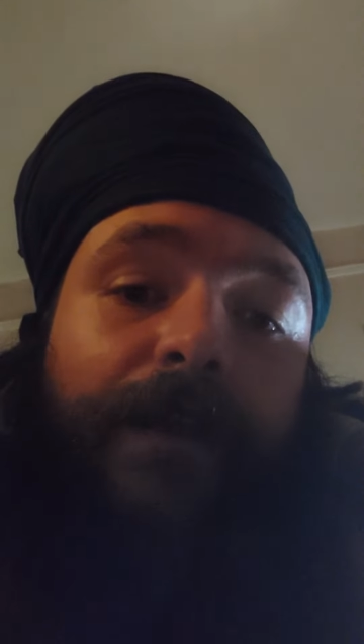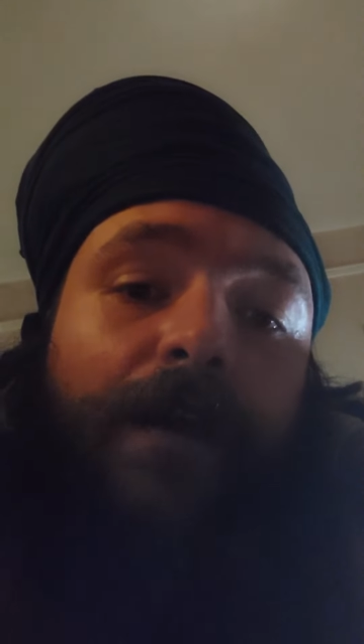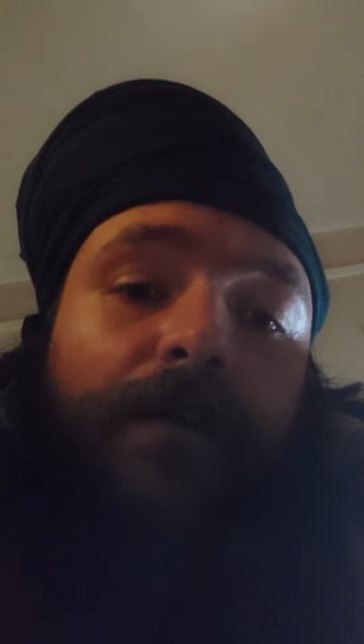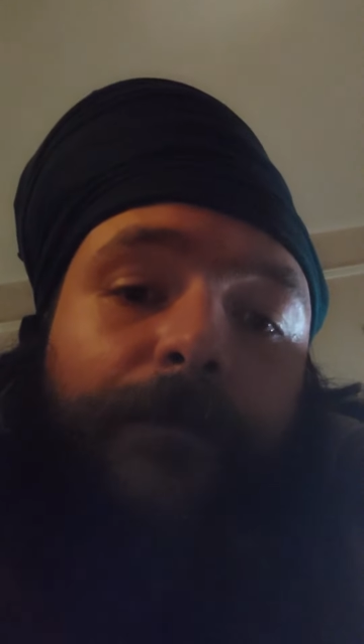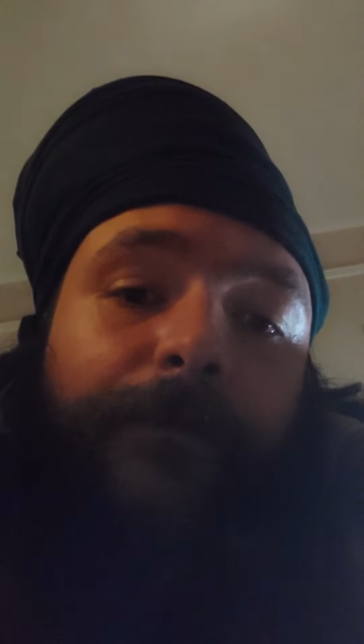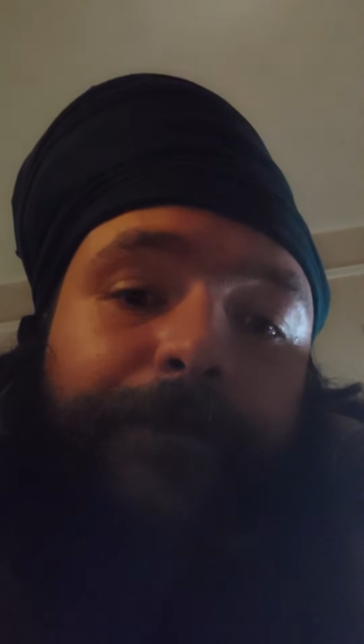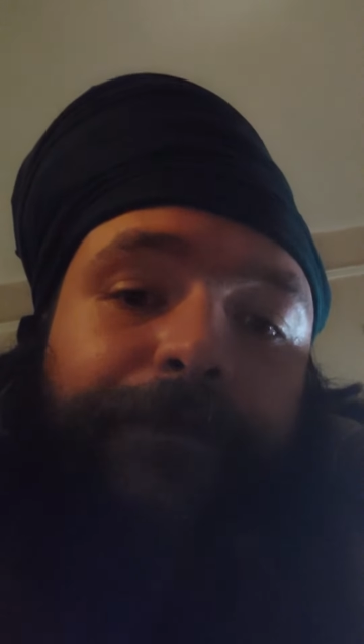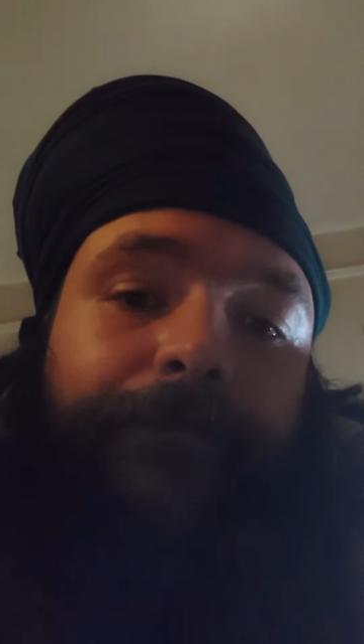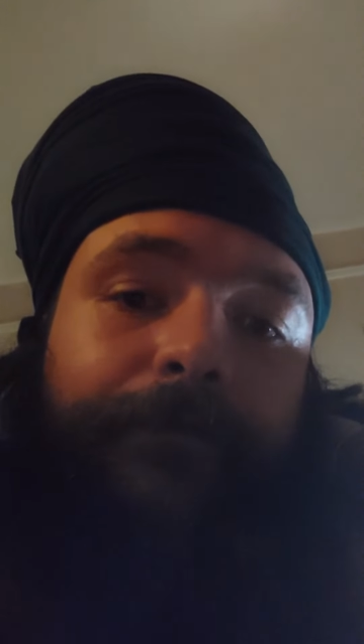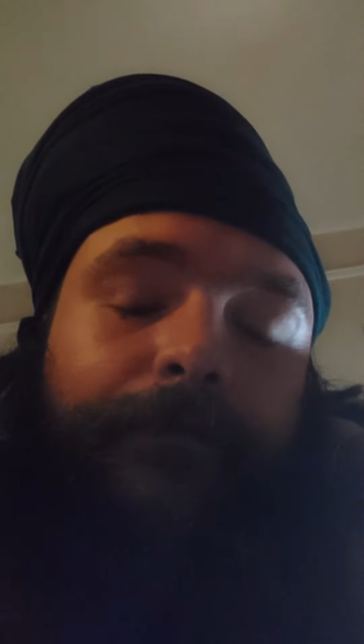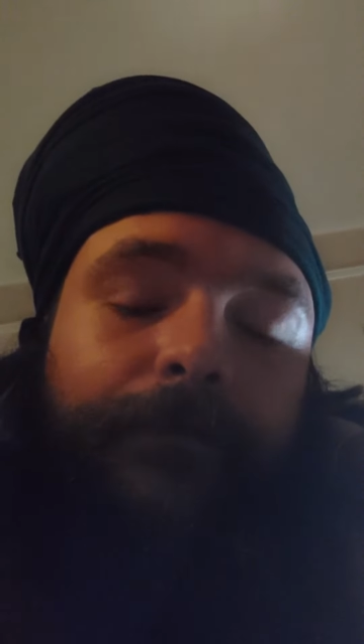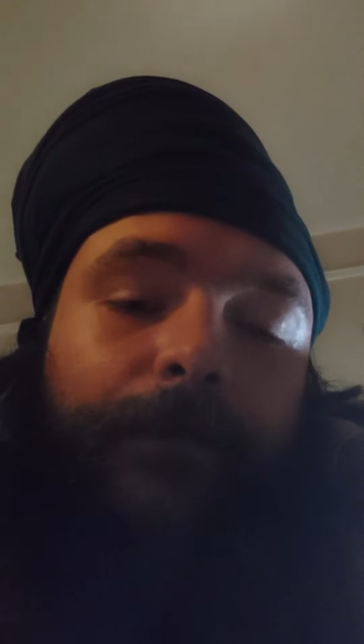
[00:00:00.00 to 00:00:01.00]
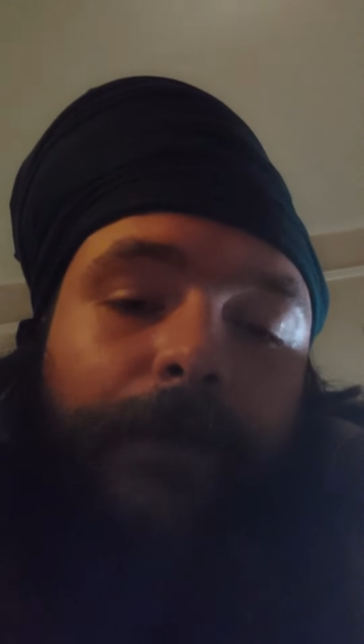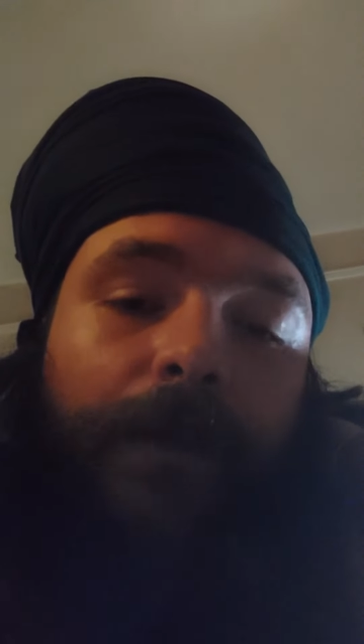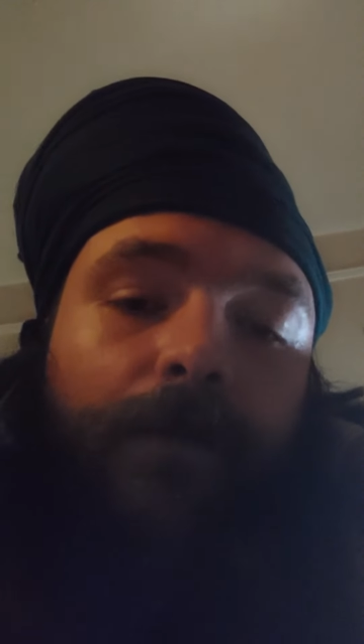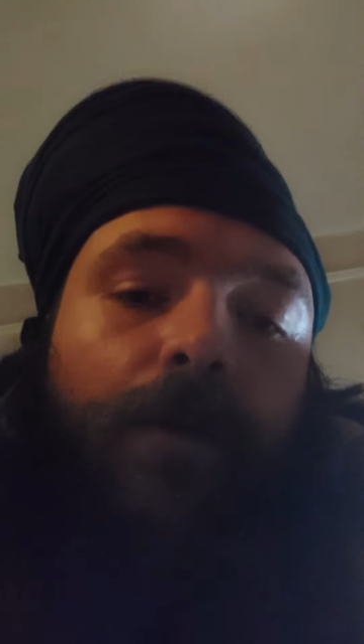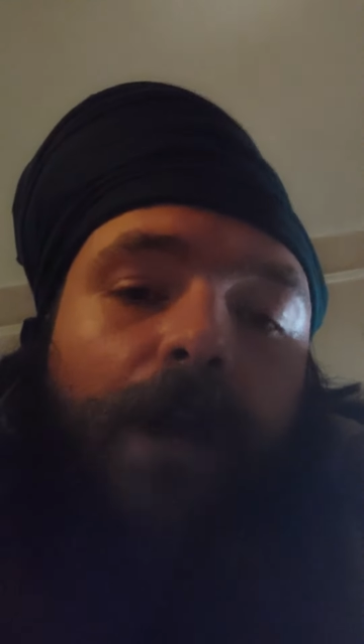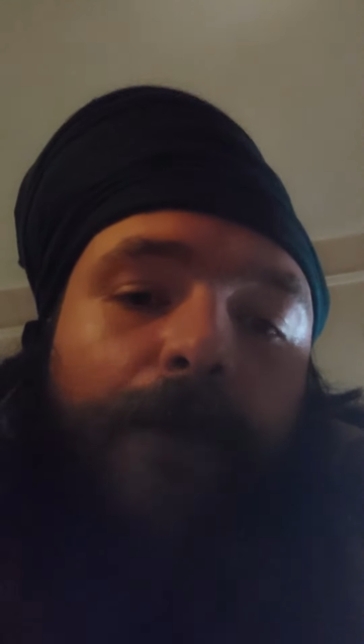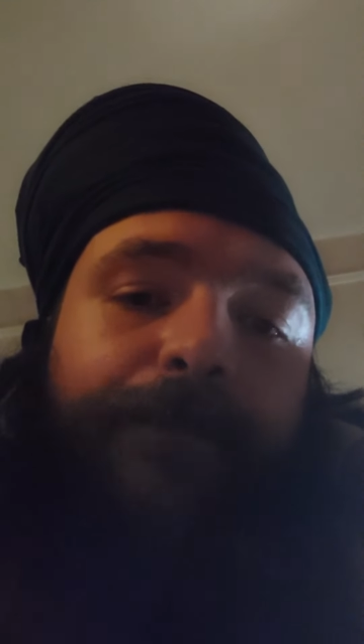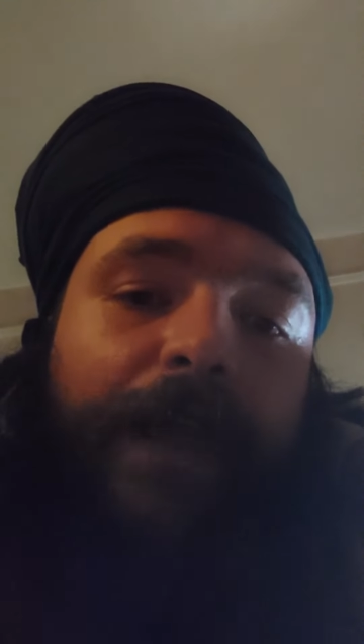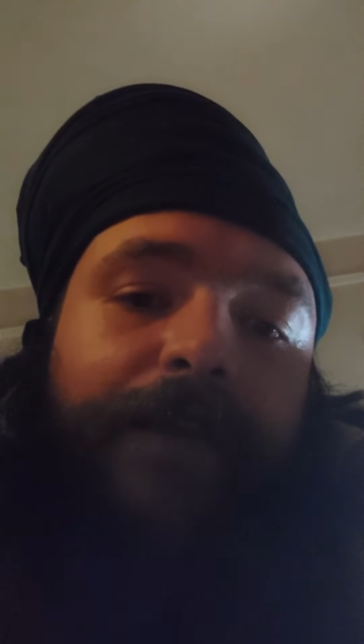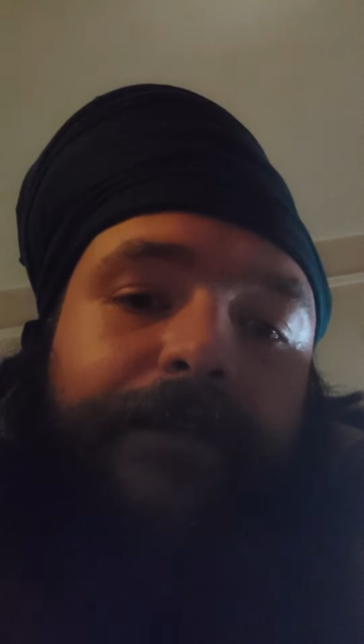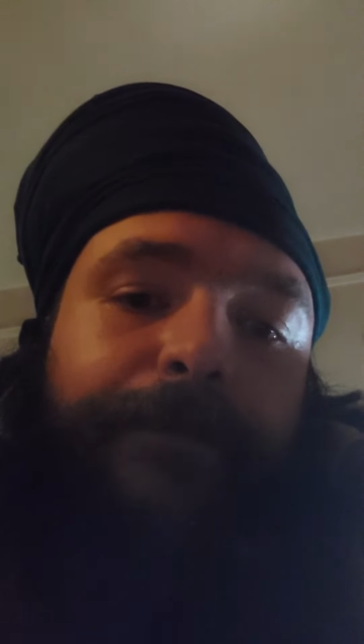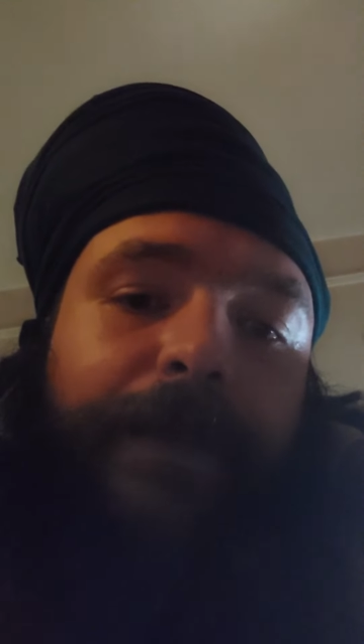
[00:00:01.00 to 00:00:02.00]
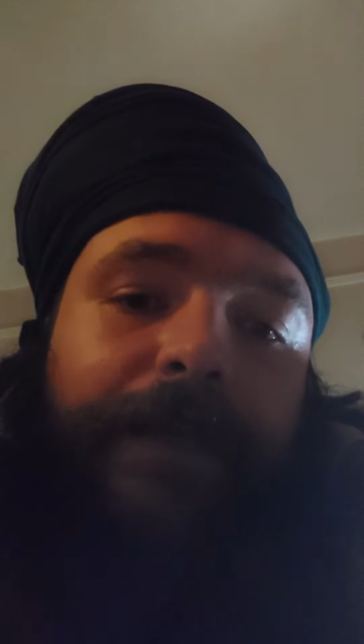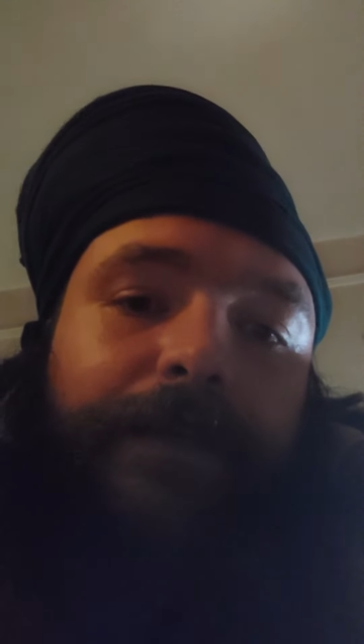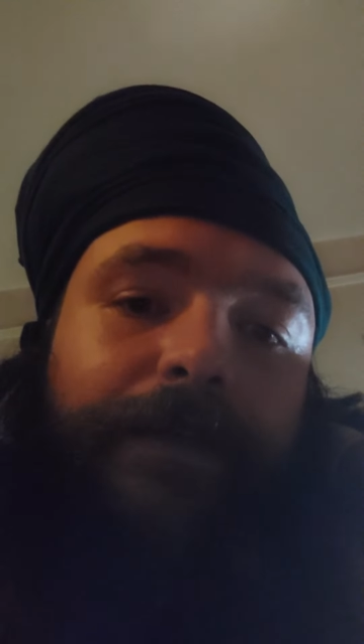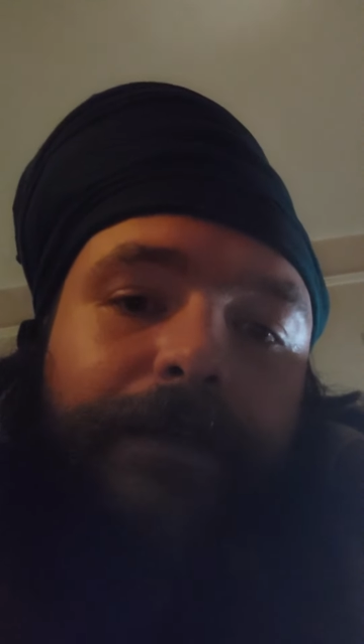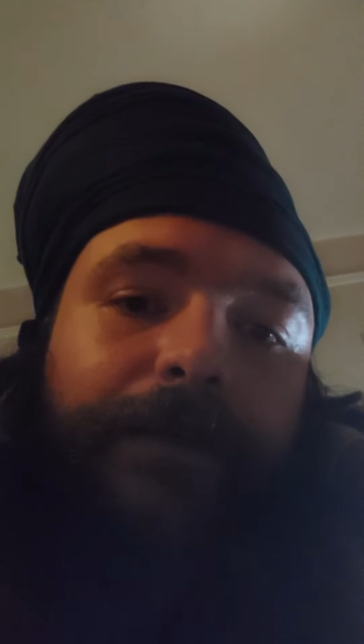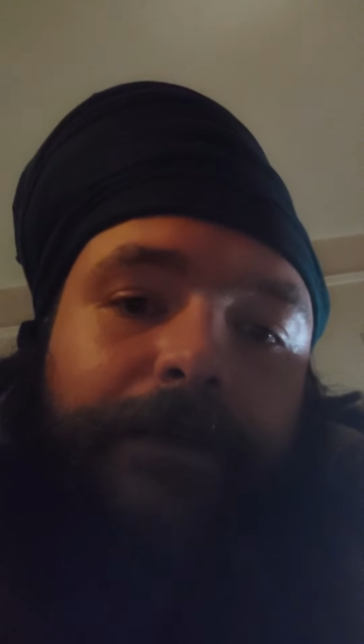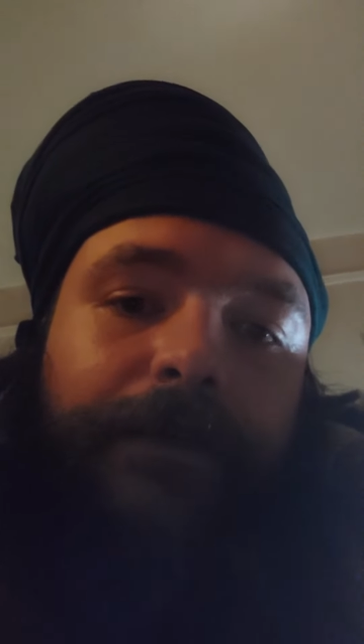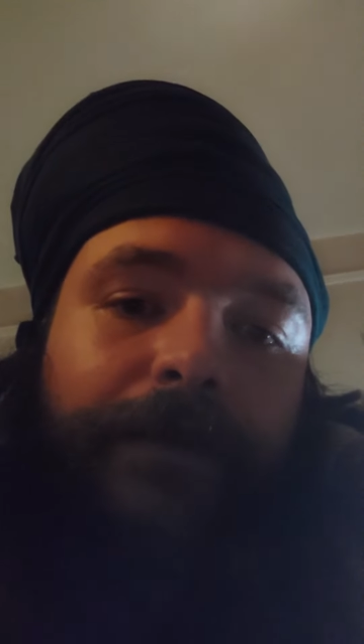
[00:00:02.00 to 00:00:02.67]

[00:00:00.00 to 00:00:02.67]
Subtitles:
Now, look up that speech.